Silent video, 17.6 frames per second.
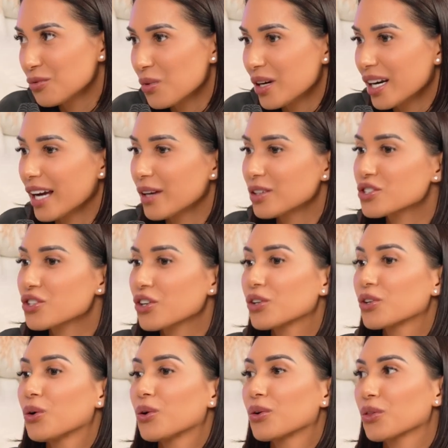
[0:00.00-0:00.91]
when I
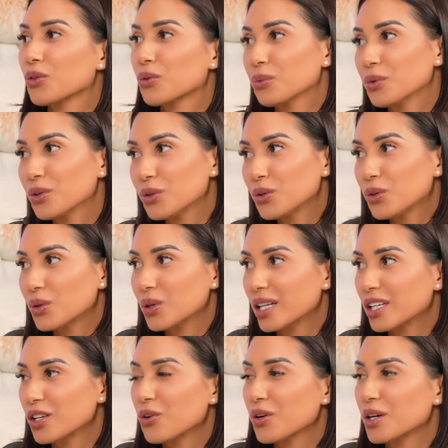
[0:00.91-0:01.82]
started going through
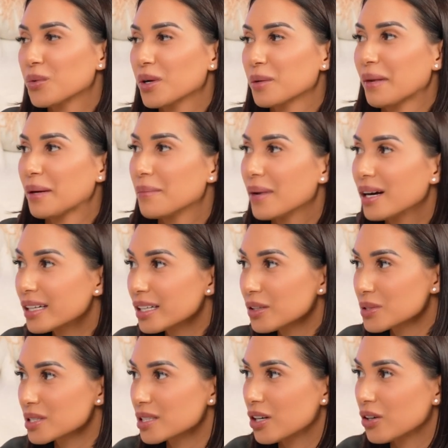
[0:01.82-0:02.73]
and knowing where my money
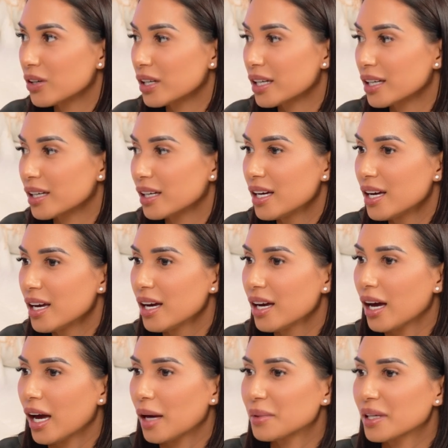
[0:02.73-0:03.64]
was going,
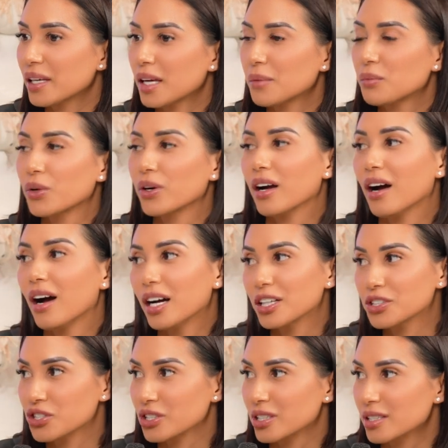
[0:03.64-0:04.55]
I became more
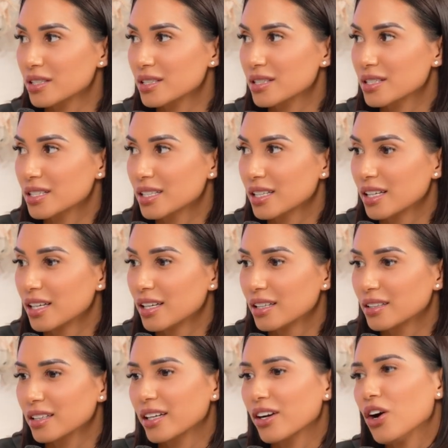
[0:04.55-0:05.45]
conscious.
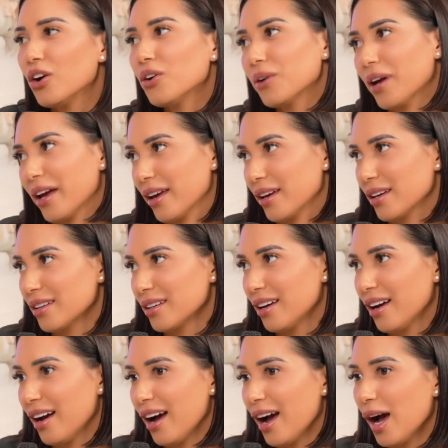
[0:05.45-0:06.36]
Like, okay,
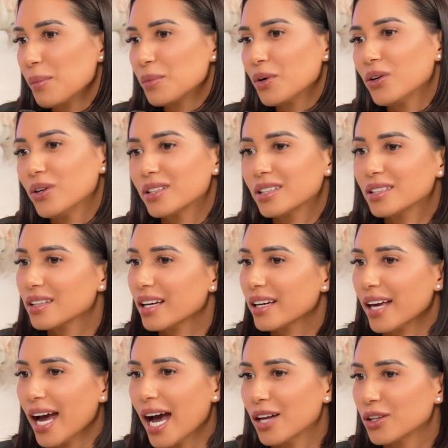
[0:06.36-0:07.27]
I'm going to
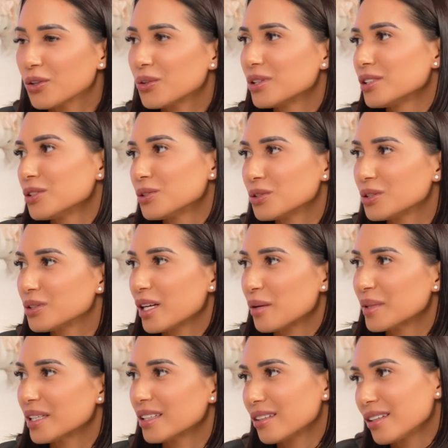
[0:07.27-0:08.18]
like Aloe and
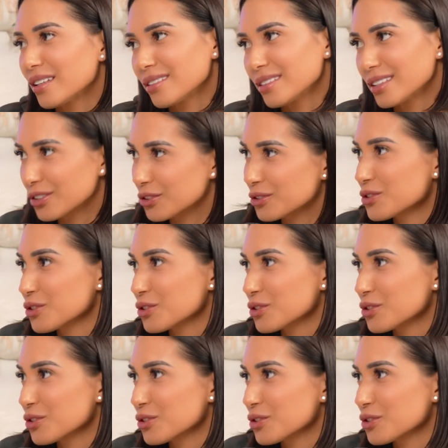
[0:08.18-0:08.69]
Lululemon and a little